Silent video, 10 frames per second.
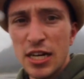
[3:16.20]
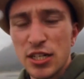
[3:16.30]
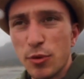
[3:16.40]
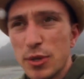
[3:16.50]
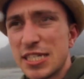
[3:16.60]

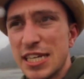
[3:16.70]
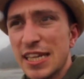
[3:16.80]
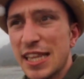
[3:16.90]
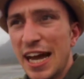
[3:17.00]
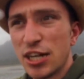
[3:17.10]
So we're
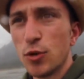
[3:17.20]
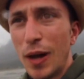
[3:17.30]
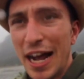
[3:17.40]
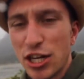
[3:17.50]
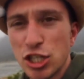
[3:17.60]
seeing the
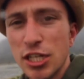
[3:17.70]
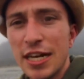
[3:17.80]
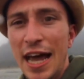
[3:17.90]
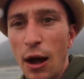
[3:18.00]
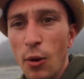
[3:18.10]
actual
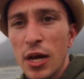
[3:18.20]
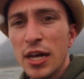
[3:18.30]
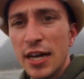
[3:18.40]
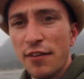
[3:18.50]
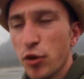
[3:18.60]
action now.
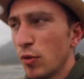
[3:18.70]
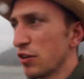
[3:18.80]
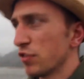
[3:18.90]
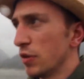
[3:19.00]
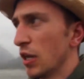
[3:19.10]
Now, if you're
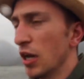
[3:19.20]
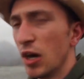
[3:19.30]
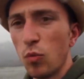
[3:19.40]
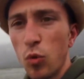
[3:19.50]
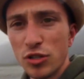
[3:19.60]
wondering
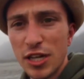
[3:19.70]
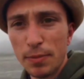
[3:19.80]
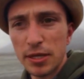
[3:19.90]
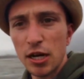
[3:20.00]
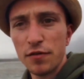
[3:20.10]
what's
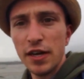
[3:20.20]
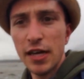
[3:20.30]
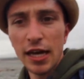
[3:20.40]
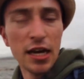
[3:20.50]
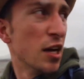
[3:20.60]
happening over
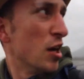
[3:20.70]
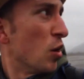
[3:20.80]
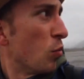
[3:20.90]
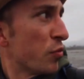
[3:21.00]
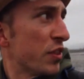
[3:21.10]
here,
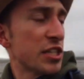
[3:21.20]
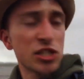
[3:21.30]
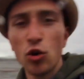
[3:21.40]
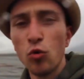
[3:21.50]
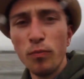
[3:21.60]
well, this
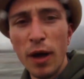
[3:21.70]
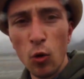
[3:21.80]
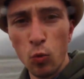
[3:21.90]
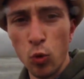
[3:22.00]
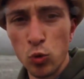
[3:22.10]
is all
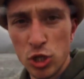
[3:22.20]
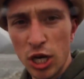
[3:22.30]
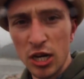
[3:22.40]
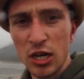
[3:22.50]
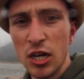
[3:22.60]

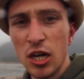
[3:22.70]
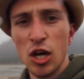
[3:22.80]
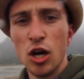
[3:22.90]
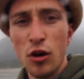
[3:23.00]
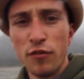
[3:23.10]
meltwater
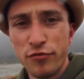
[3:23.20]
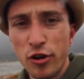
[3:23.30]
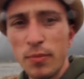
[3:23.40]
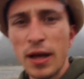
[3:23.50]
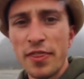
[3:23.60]

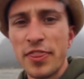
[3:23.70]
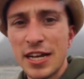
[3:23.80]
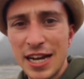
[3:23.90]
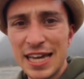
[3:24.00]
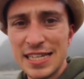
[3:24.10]
from the
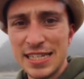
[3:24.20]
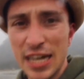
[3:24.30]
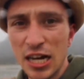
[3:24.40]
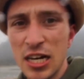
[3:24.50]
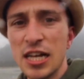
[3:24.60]

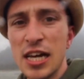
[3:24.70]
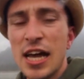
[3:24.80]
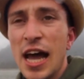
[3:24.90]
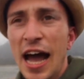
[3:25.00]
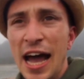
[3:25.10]
glacier,
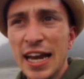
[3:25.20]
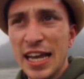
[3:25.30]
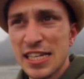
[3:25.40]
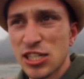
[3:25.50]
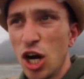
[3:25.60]

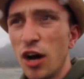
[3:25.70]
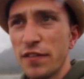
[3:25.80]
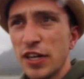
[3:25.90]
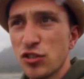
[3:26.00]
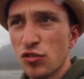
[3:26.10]
and it's
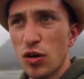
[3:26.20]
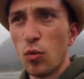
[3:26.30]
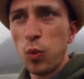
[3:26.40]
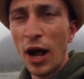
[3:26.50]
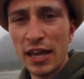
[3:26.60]
carving its
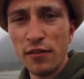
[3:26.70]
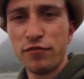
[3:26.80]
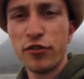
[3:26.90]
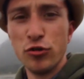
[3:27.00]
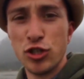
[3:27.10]
way
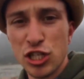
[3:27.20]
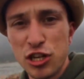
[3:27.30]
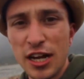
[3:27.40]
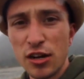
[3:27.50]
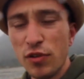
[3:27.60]
through,
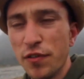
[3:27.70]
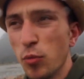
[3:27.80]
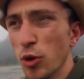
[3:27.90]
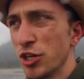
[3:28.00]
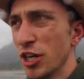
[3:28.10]
just like a
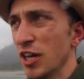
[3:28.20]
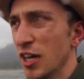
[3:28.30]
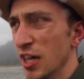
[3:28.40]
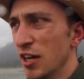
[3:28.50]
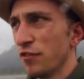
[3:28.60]
river would,
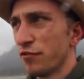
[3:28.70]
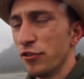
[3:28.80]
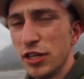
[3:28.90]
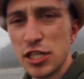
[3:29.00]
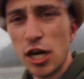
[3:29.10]

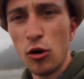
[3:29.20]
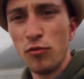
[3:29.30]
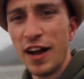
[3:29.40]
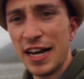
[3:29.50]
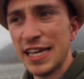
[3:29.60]
through this
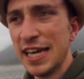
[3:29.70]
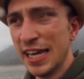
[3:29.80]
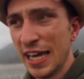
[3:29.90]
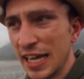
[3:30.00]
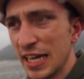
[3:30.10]
whole valley here.